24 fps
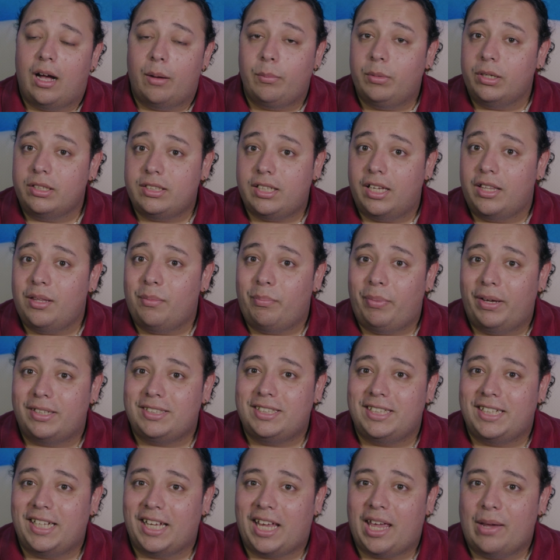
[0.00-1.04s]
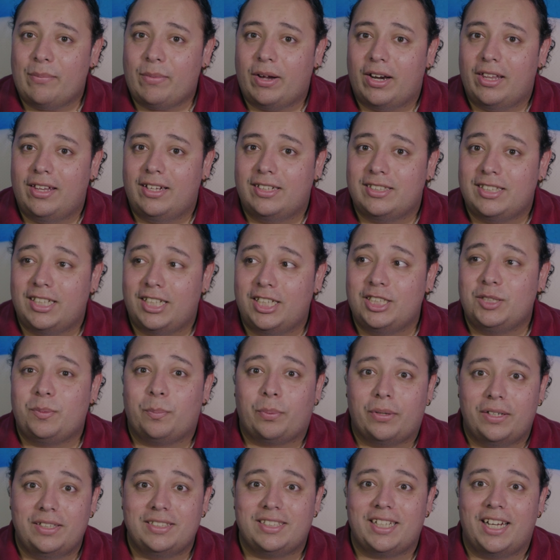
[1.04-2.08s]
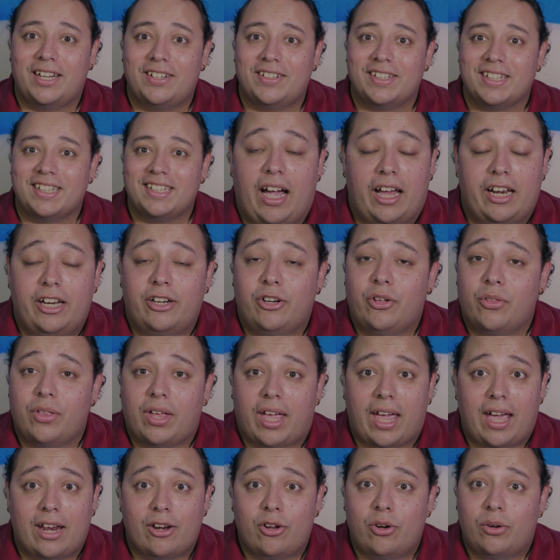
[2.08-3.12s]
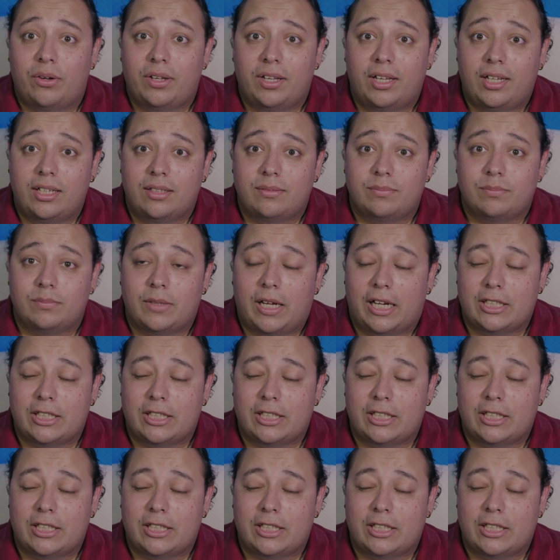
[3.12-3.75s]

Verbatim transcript: I'm gonna say the best thing that came out of this is Prince Eric. I didn't know the cat going in.